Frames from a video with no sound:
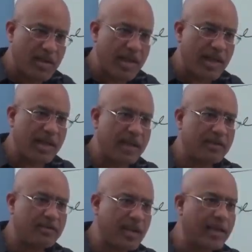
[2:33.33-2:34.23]

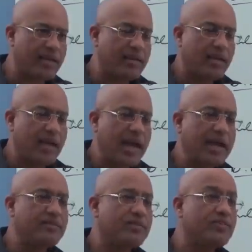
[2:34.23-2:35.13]
and then
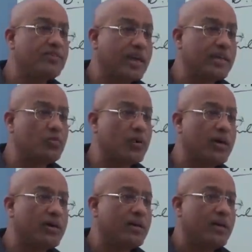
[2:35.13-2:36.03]
as these dyes
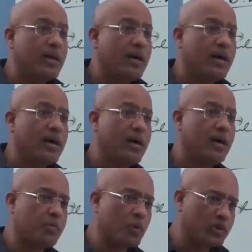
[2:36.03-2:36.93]
were
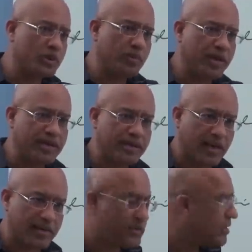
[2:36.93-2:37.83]
uh, protein binding
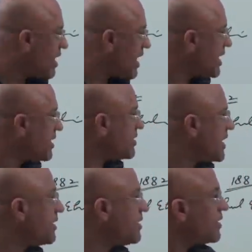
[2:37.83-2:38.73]
dye and
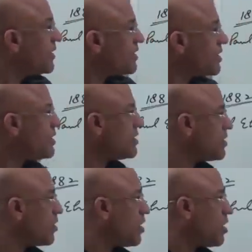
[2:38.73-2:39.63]
then he
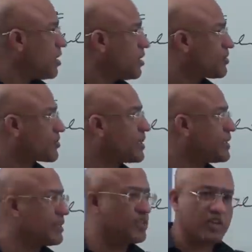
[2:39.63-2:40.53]

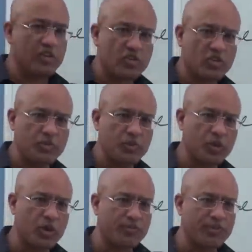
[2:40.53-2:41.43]
studied the
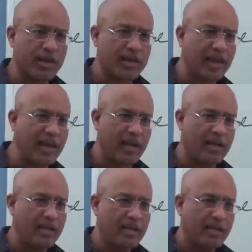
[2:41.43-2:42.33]
distribution of the
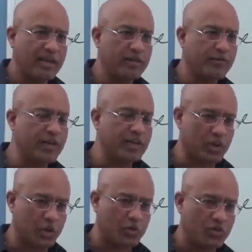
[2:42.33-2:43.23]
color in different
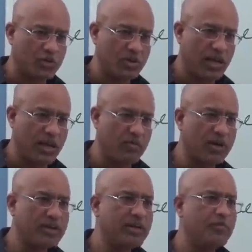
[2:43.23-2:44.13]
tissues and
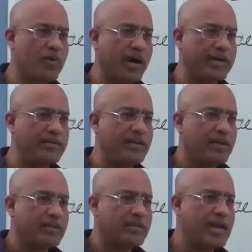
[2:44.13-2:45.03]
what did he find
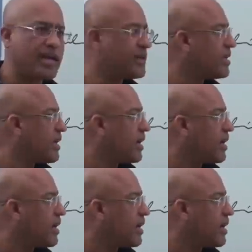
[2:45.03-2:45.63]
that